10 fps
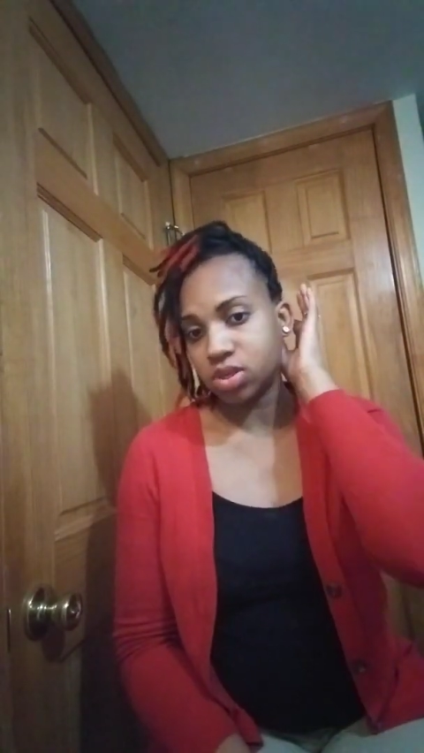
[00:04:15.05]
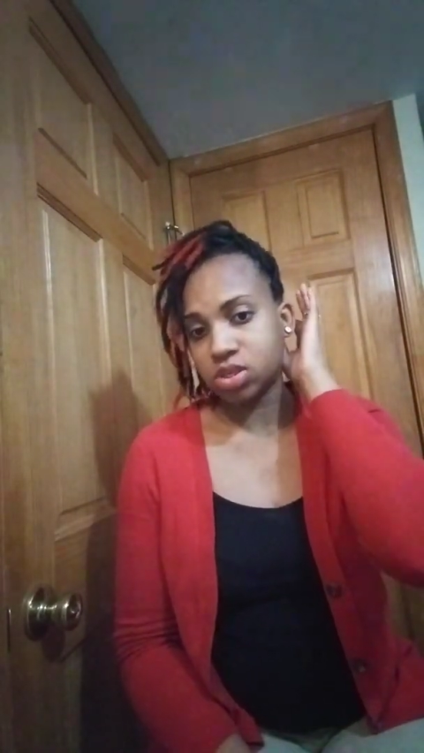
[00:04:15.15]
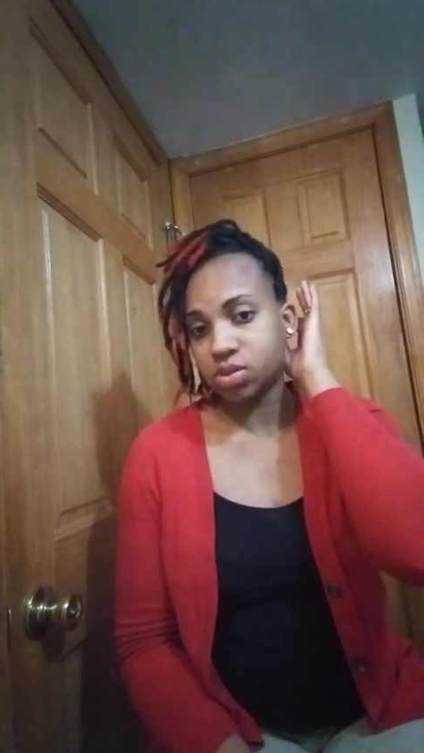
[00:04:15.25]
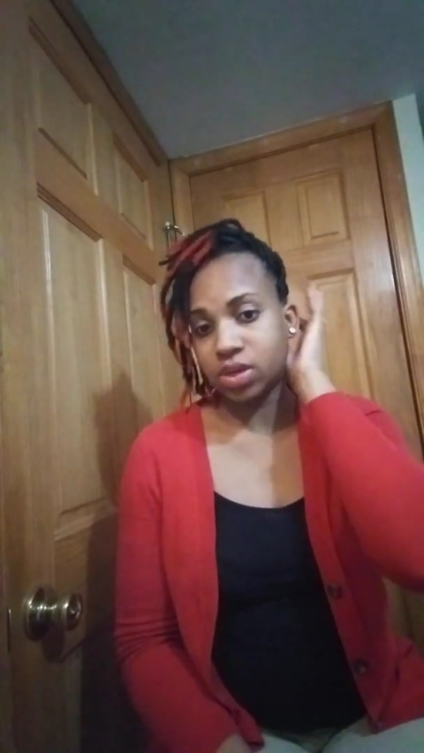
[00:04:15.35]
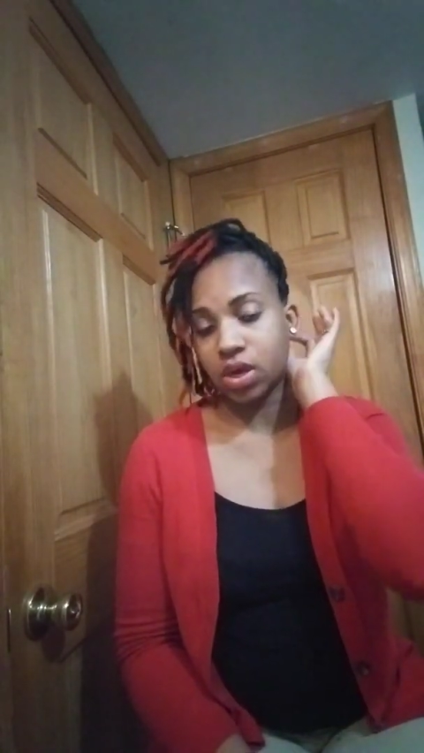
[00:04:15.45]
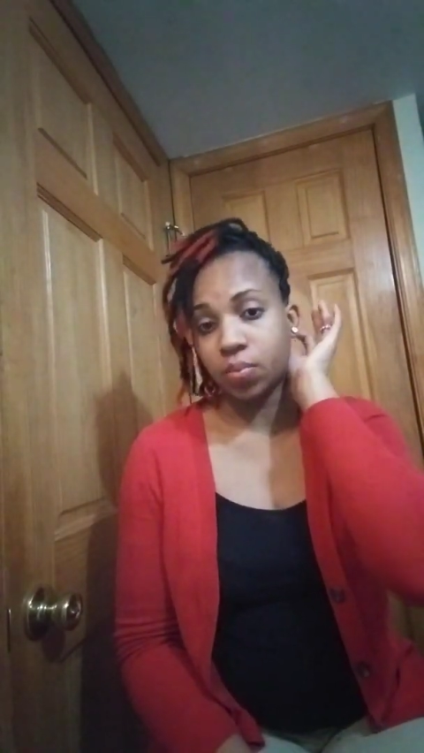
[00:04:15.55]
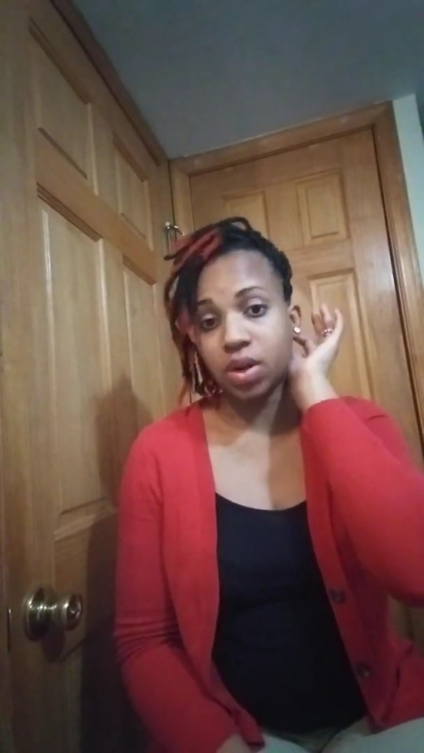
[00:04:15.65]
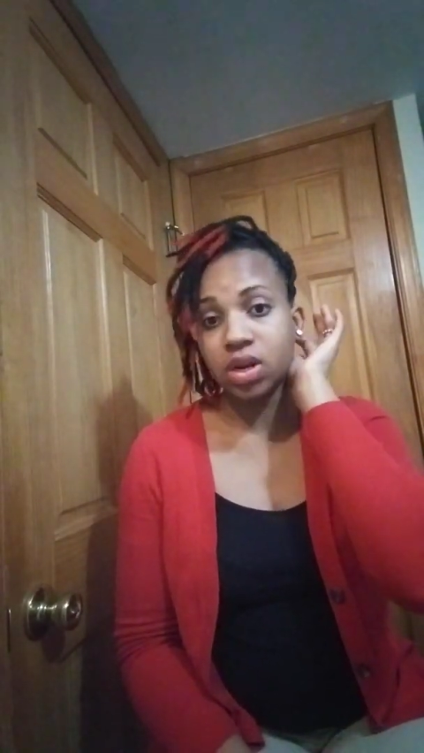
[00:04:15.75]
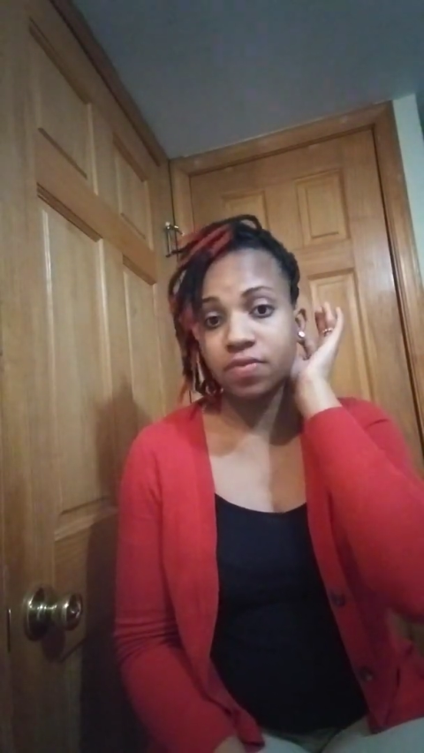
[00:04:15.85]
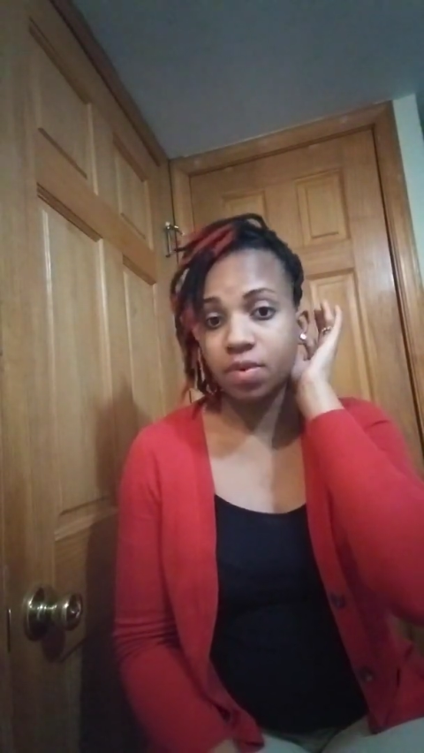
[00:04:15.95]
So yeah, one
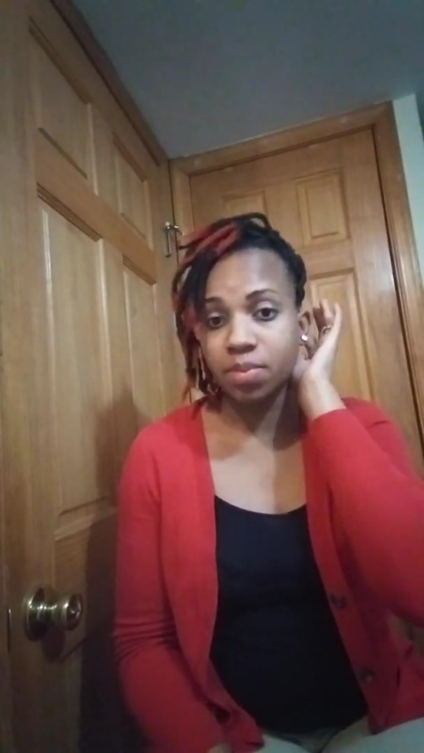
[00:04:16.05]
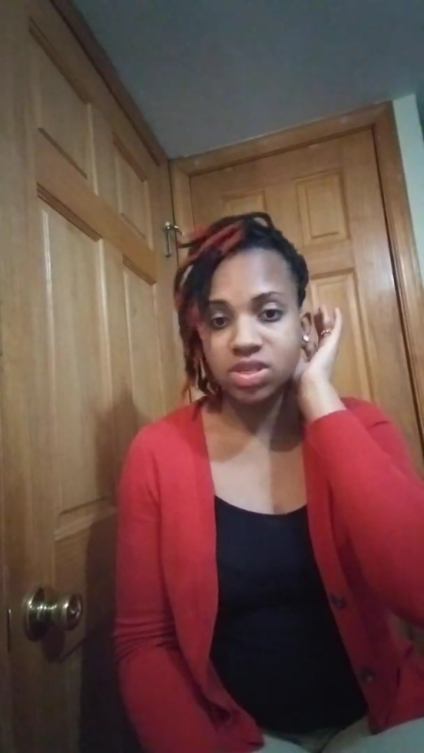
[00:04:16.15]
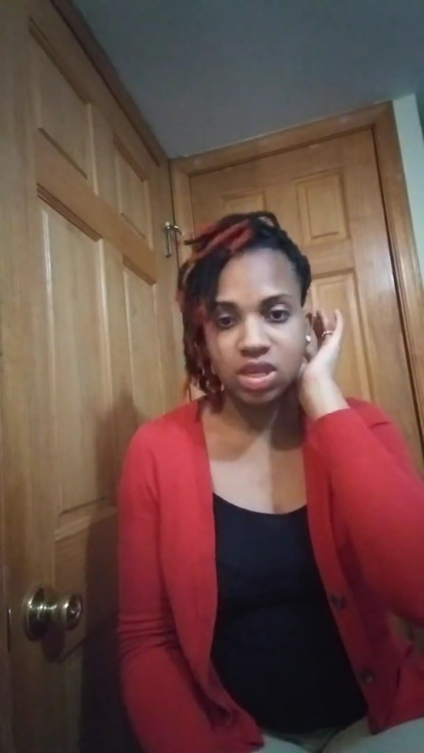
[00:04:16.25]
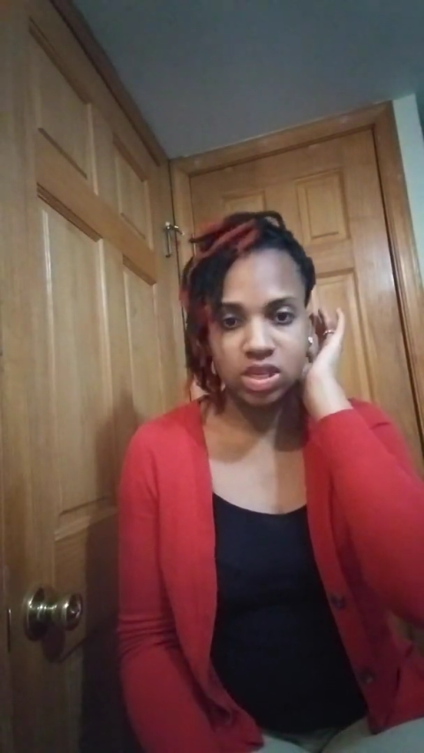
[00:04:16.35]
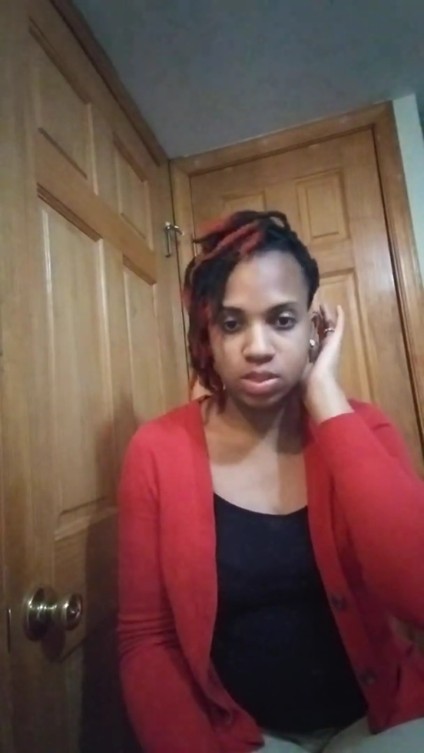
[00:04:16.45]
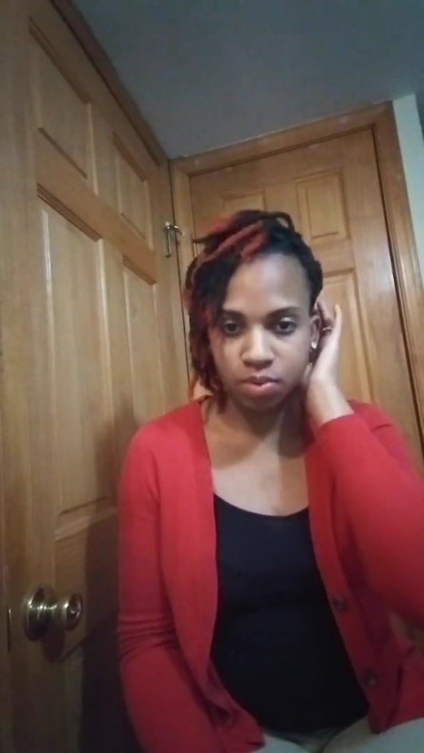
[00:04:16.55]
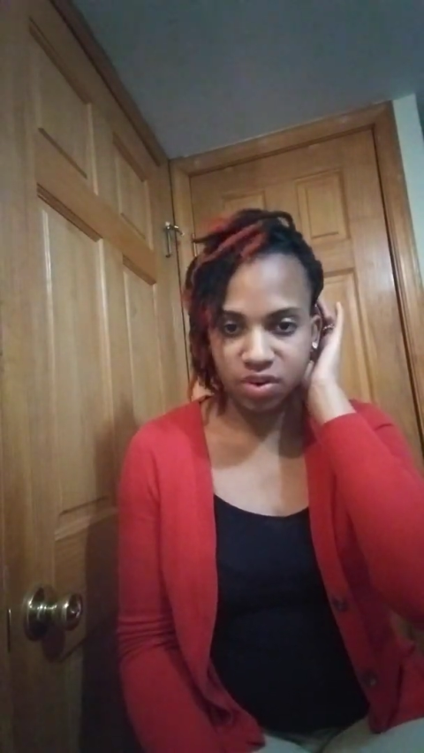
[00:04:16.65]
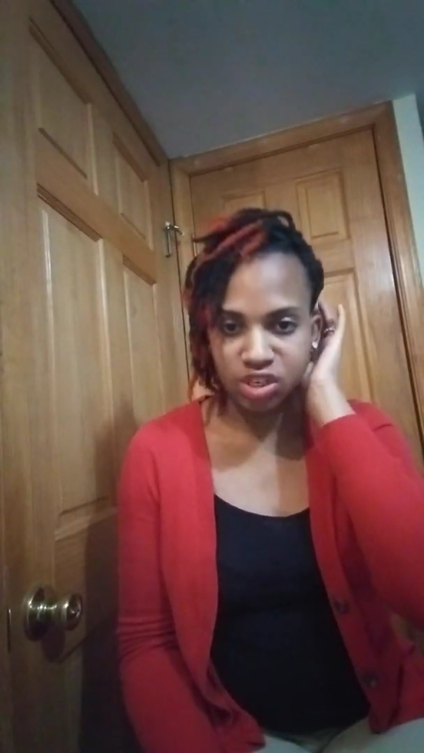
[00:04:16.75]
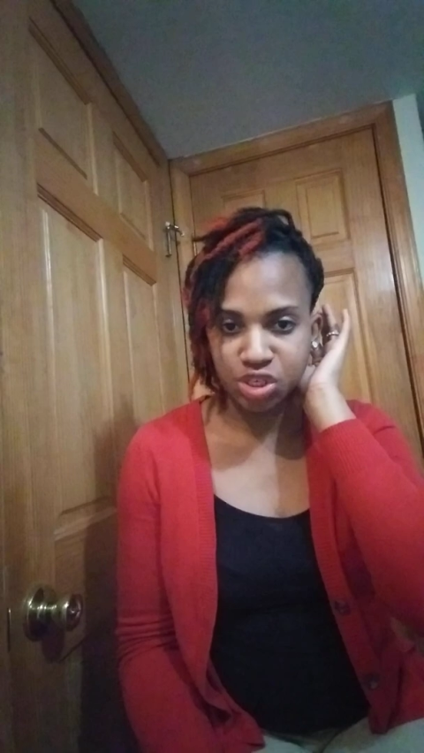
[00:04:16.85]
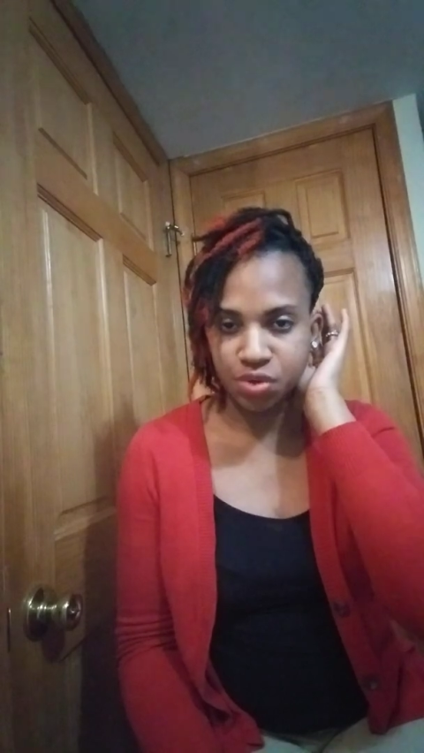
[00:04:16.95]
of them is an
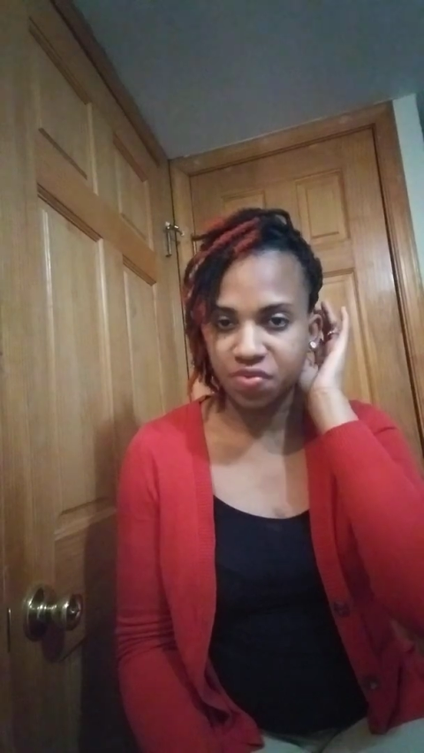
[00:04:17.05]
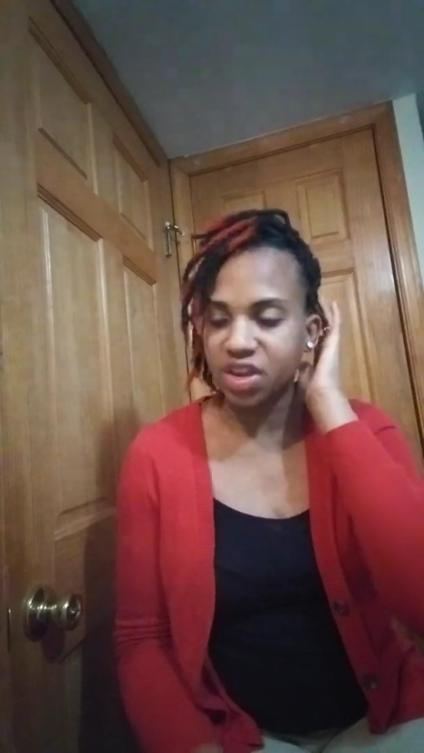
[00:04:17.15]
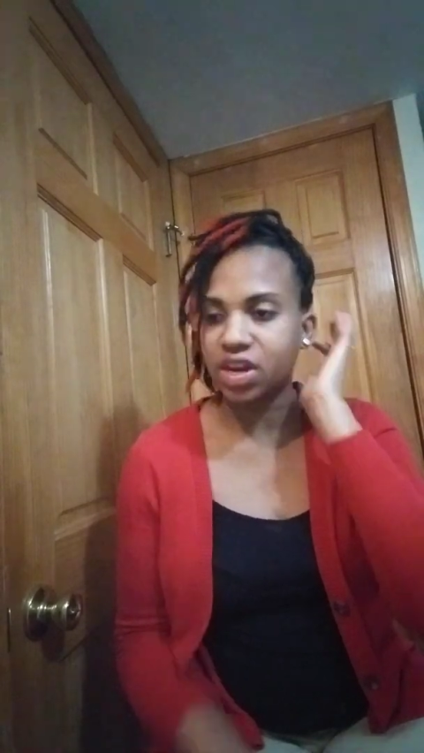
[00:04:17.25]
inspirational read,